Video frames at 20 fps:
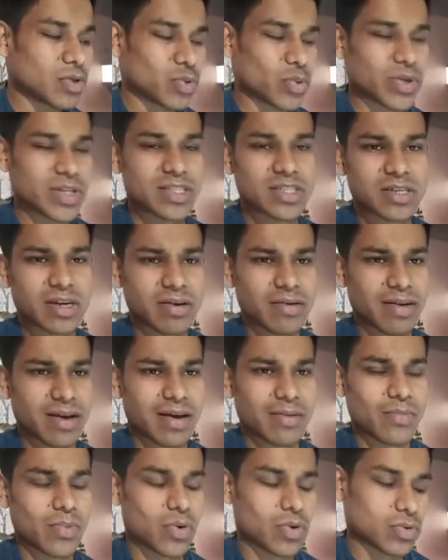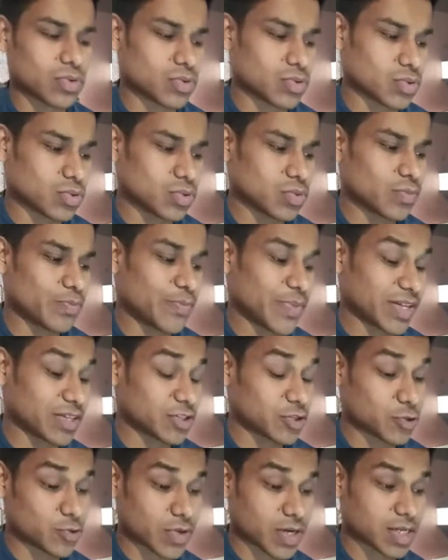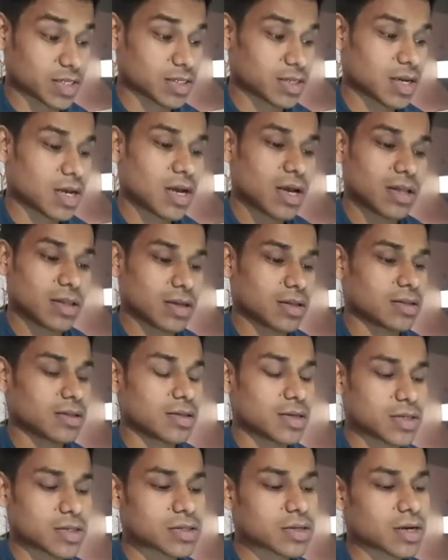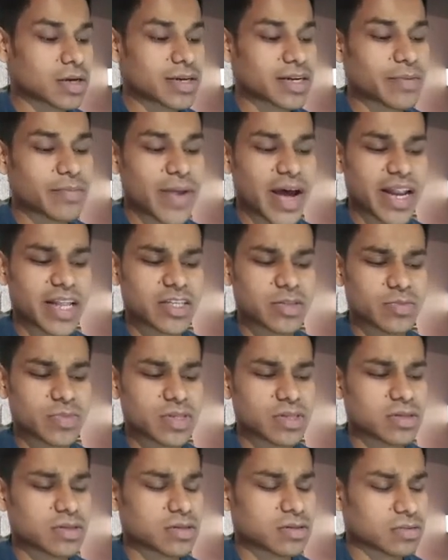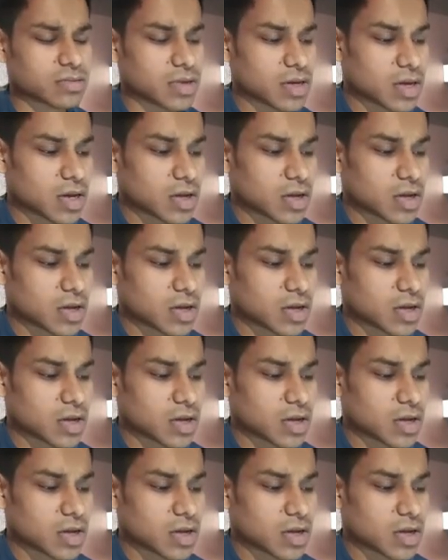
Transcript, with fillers: through Instagram or through Pinterest then this content management